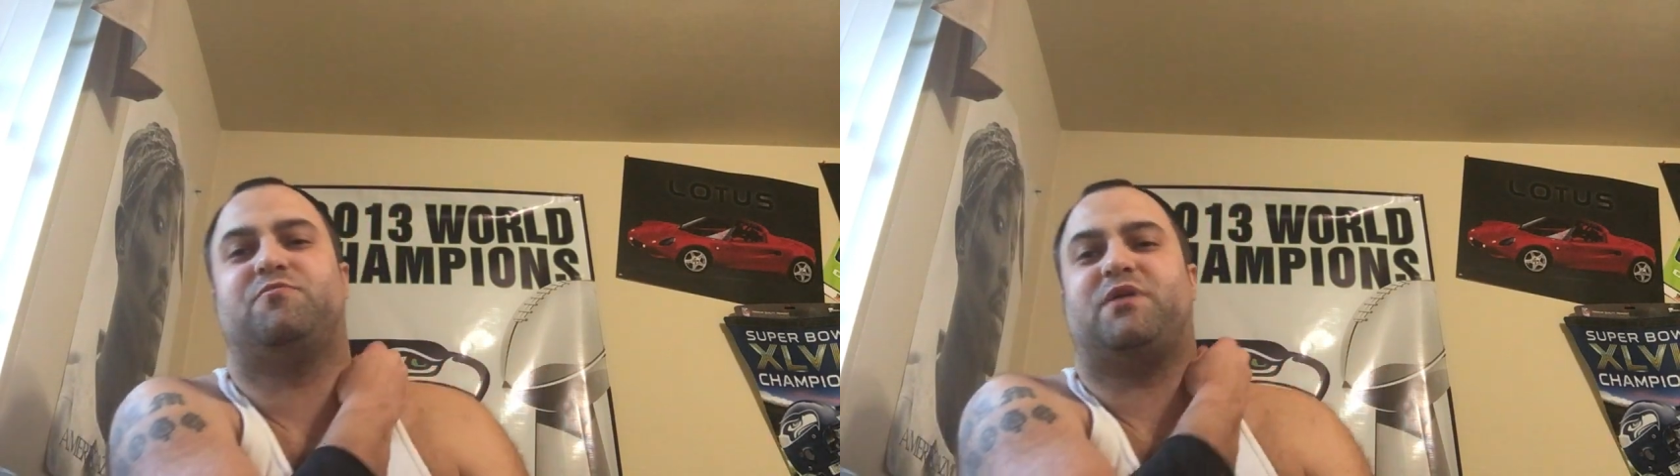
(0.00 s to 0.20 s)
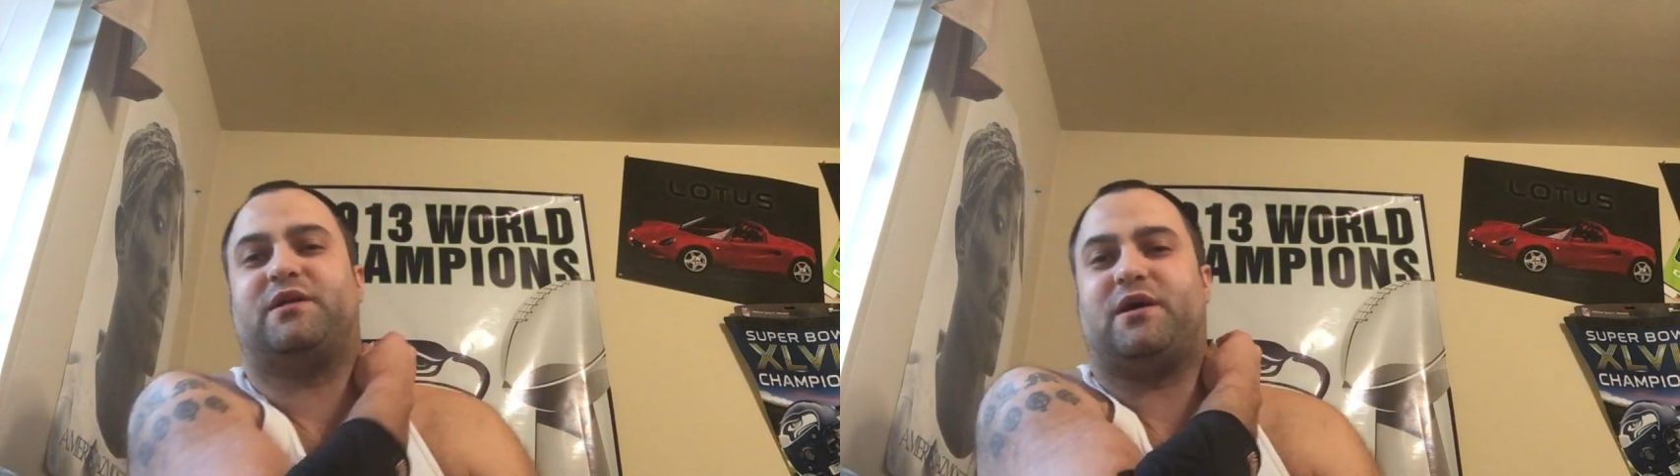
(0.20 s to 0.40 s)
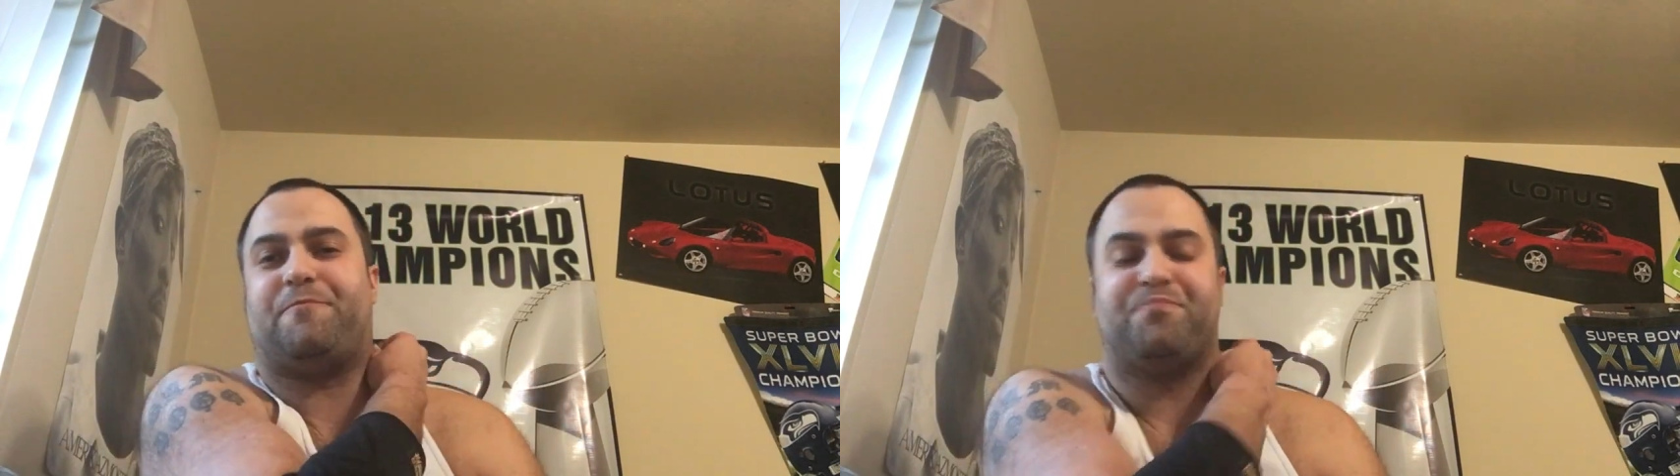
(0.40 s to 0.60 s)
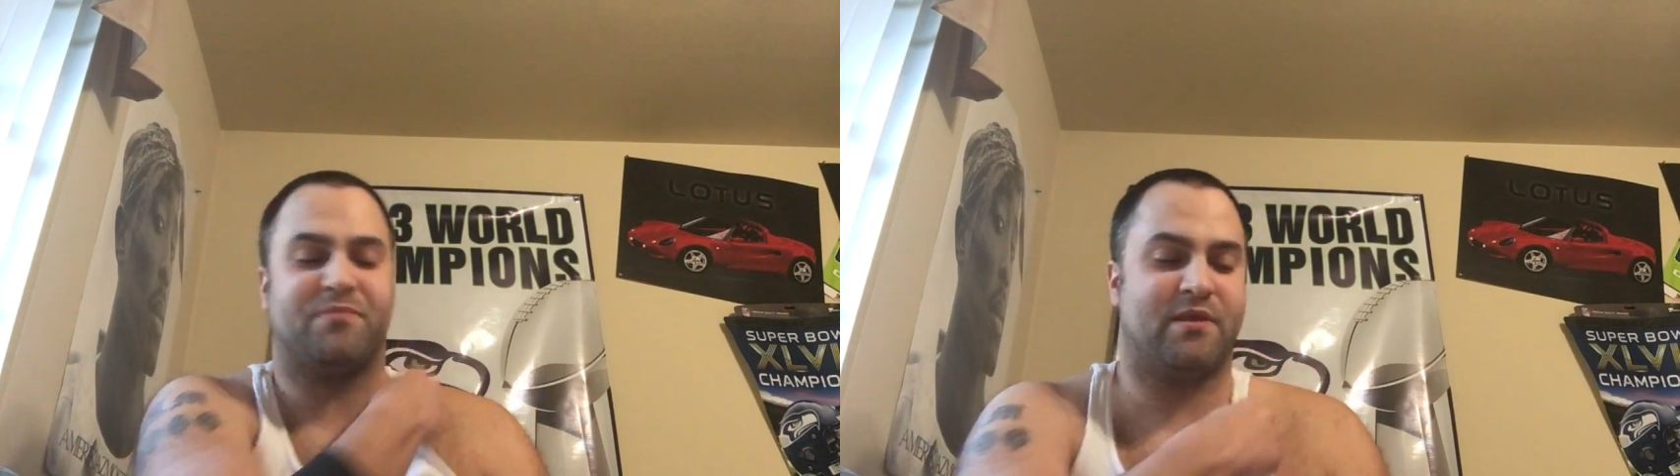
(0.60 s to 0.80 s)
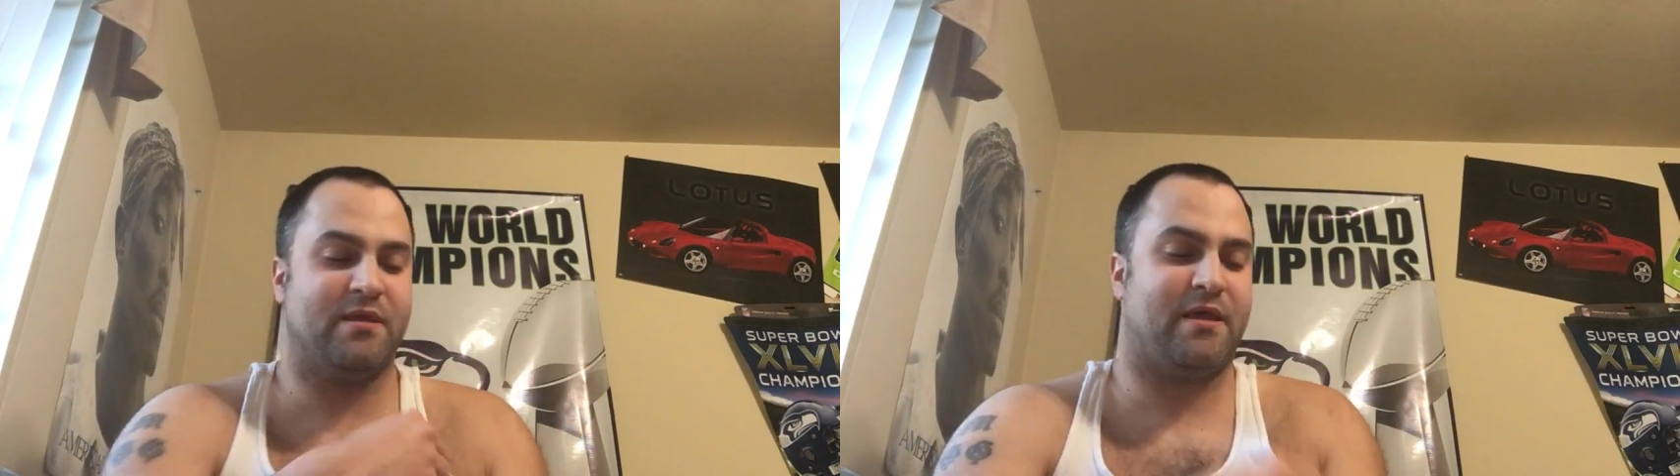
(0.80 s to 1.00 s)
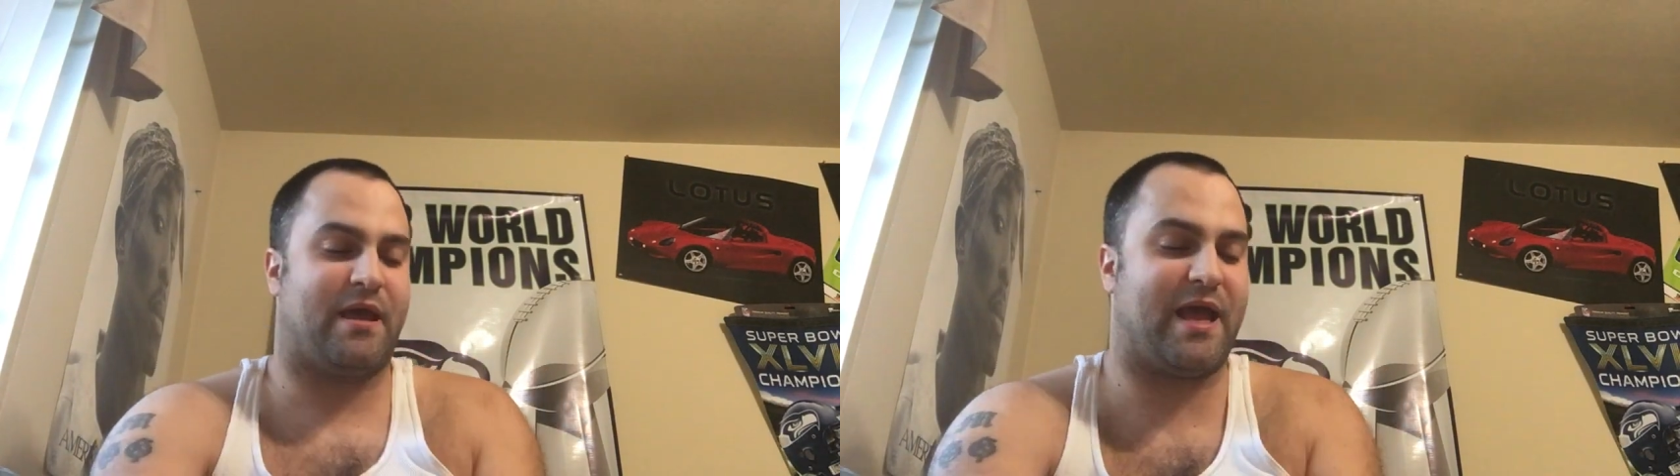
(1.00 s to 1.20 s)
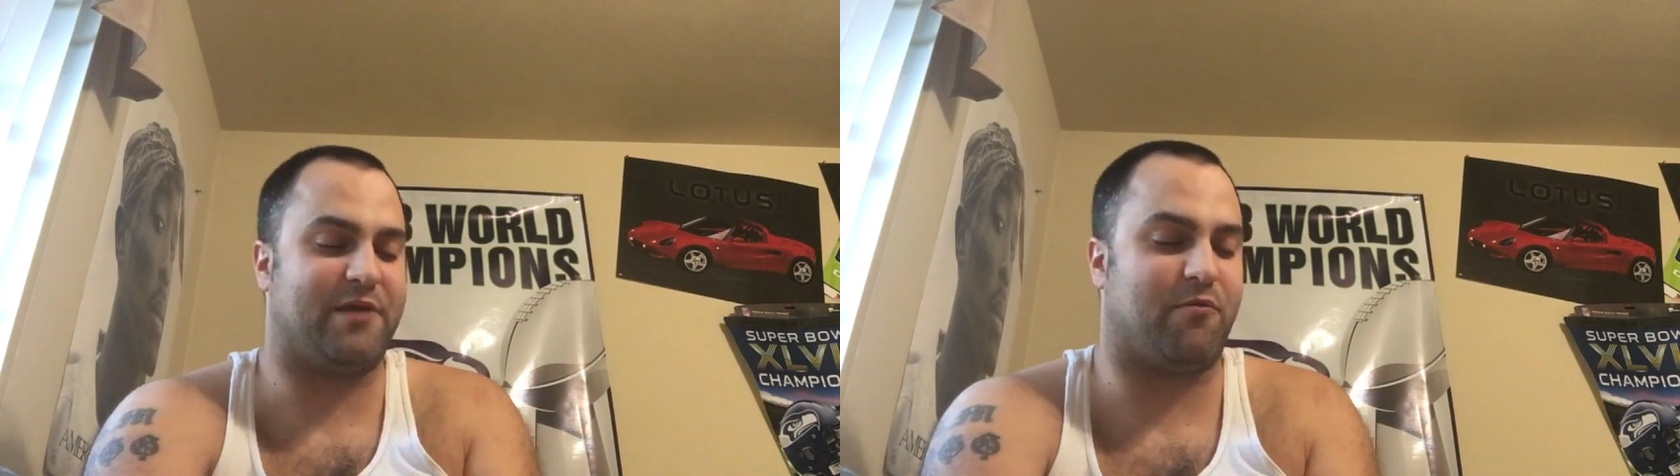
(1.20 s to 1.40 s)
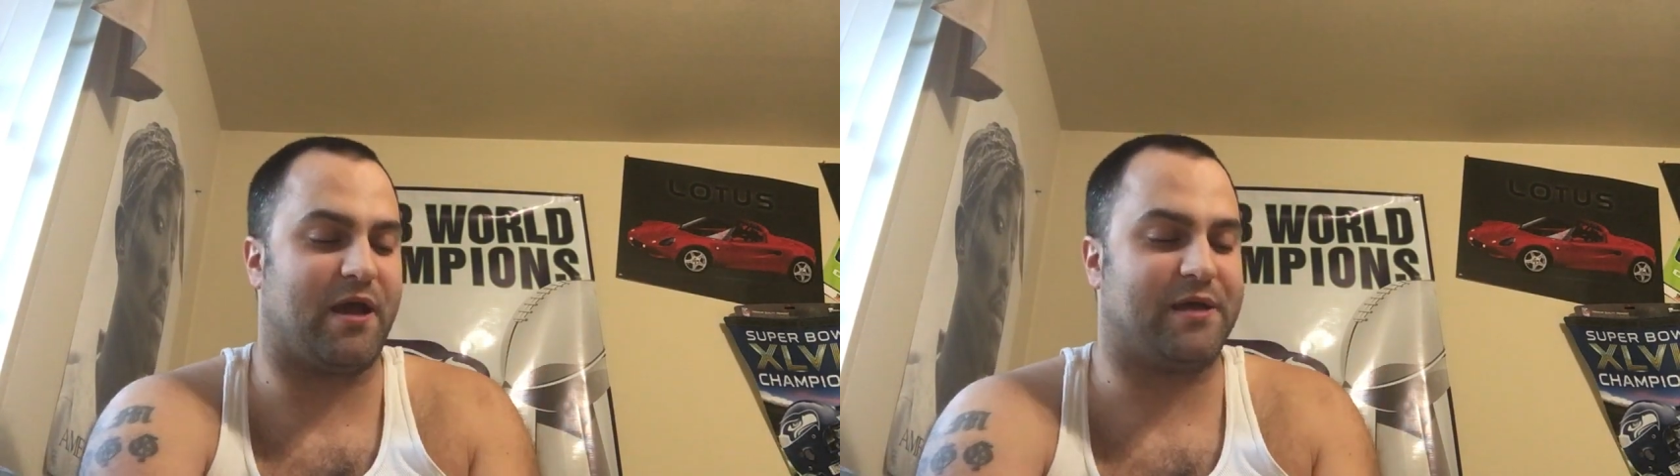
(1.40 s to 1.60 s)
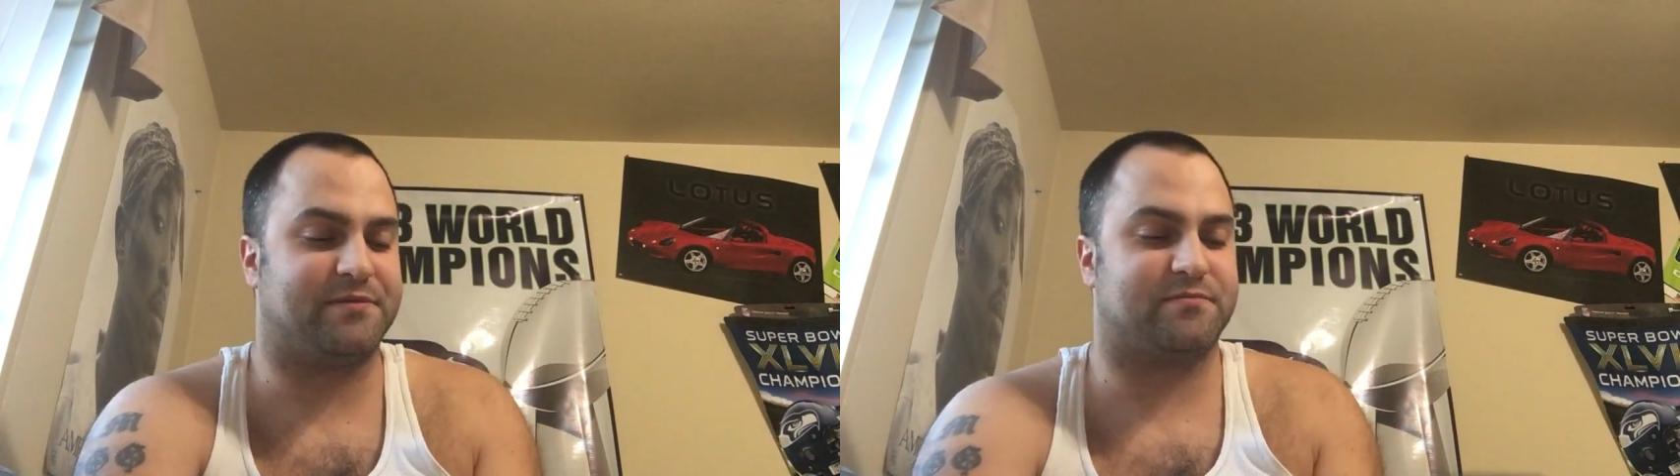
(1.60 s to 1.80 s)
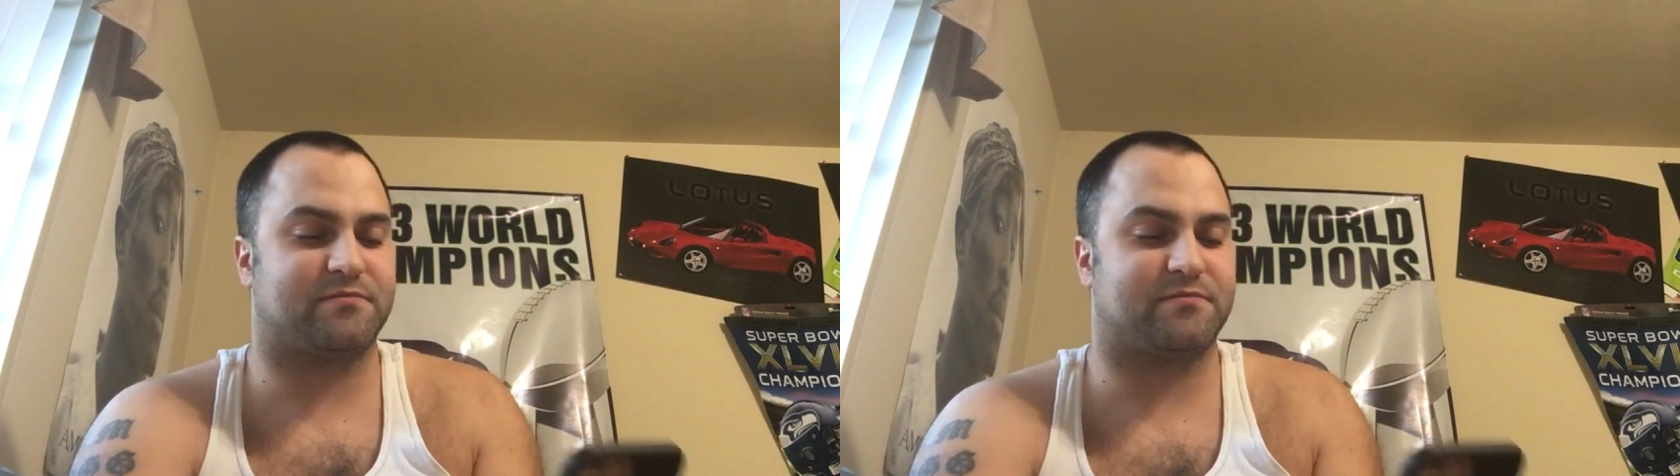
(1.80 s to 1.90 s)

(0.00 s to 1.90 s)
But um, anyway,